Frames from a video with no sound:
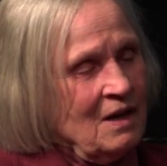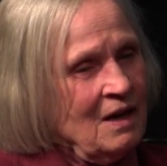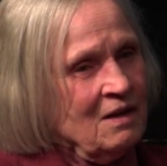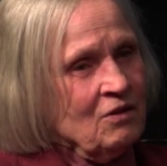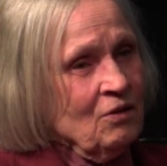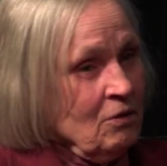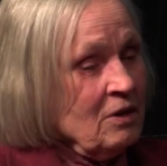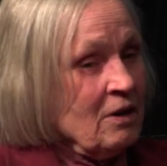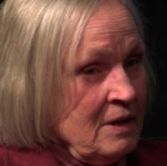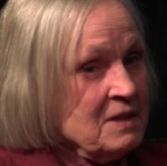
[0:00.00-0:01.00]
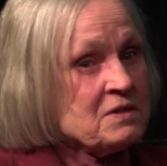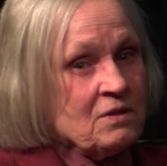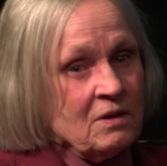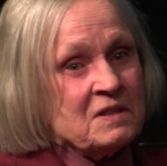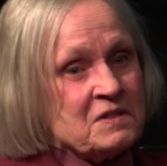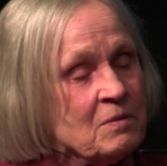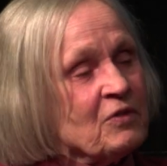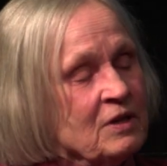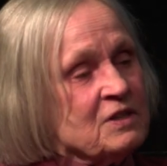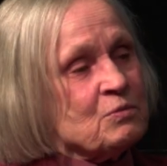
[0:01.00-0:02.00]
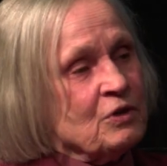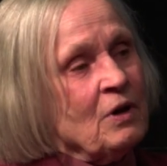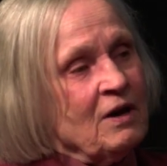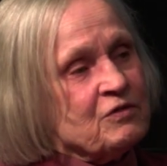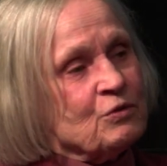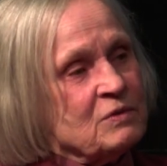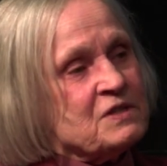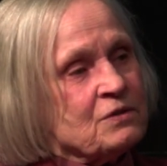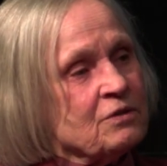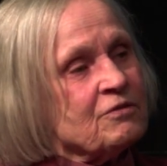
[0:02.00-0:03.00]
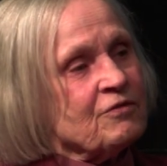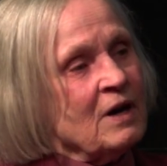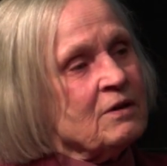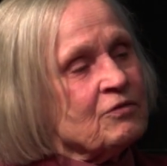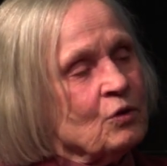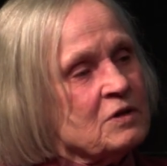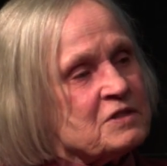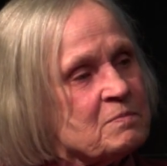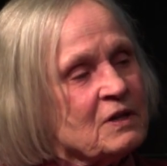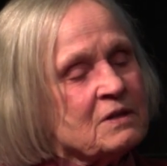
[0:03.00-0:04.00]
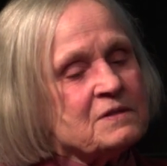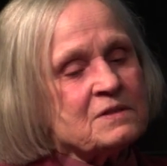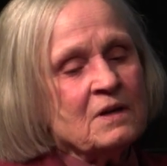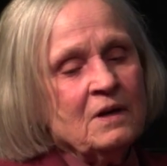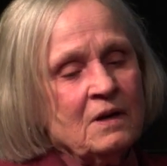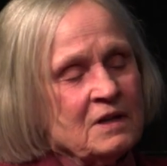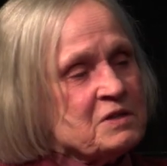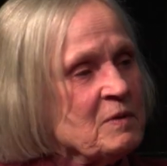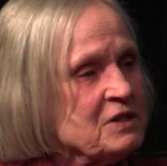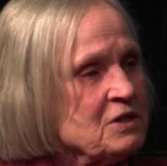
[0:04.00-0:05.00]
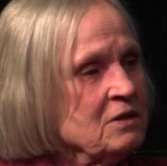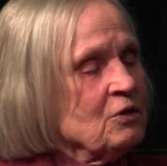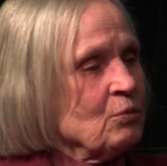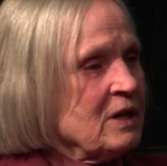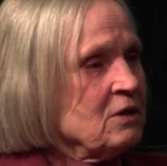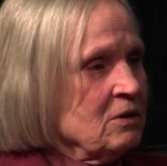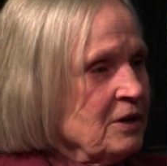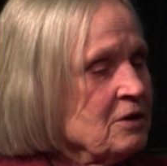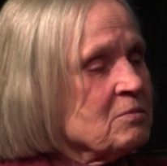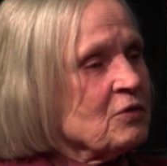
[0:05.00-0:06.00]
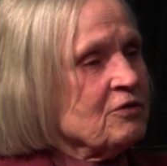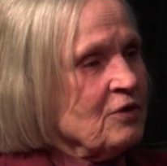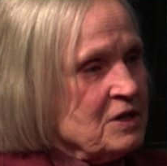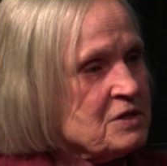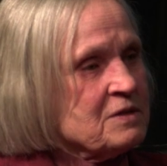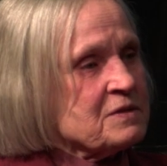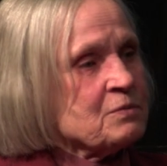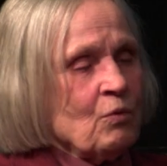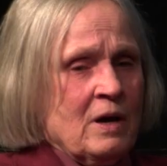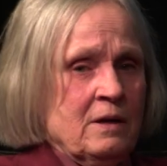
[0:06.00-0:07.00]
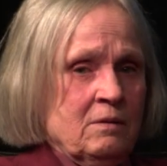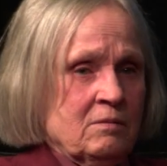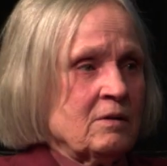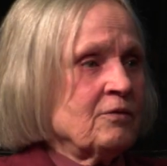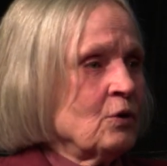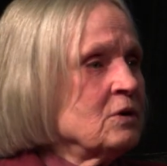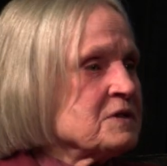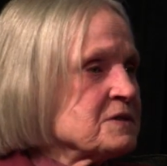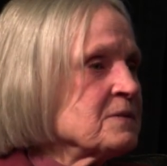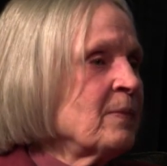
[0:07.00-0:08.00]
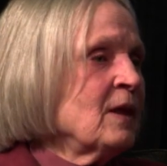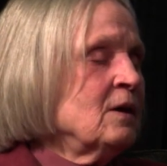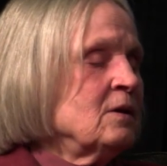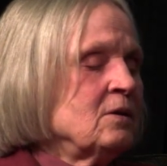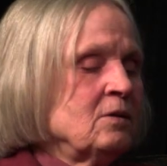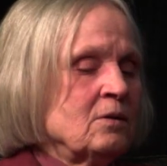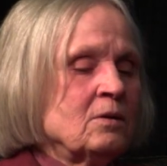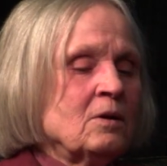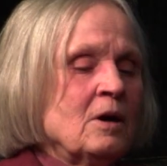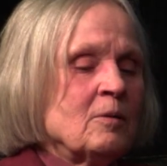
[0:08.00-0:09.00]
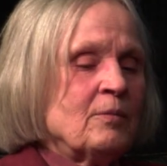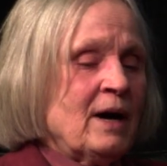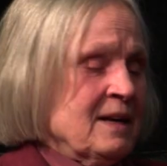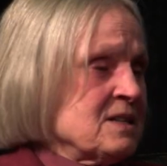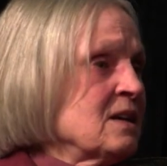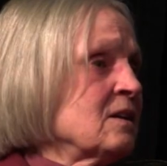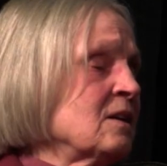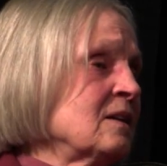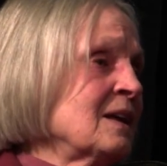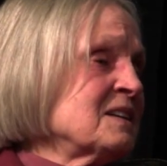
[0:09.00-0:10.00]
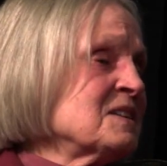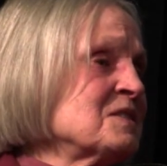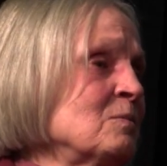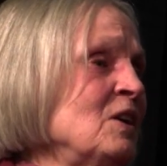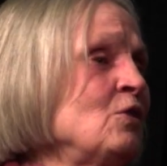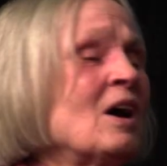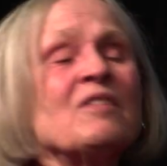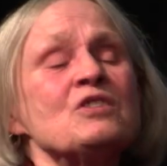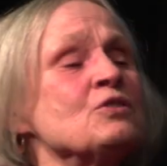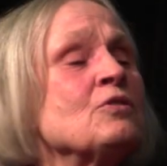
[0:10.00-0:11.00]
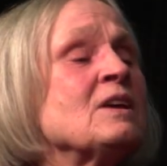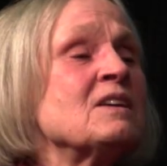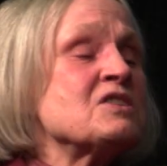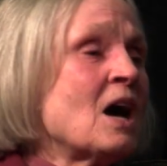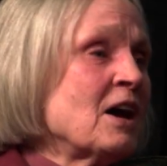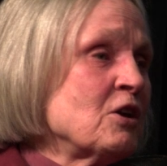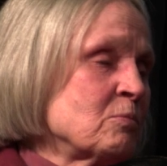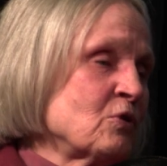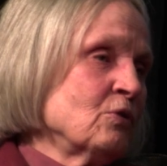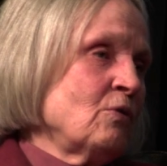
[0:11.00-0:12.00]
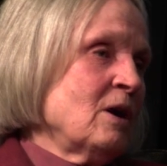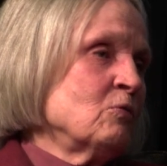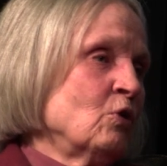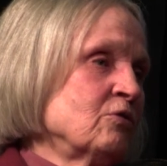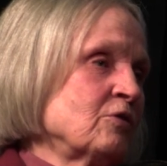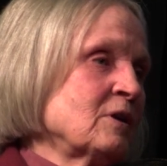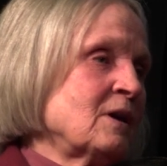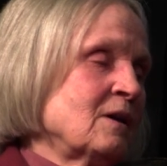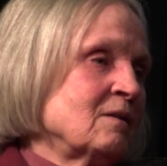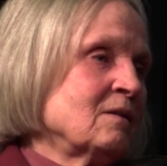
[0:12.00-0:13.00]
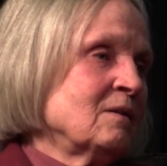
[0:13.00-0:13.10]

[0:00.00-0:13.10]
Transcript: And, you know, there are some things where you have to recertify, of course, because especially in the regulated professions. Why? Of course. You know, but that doesn't mean you have to do the entire program over again.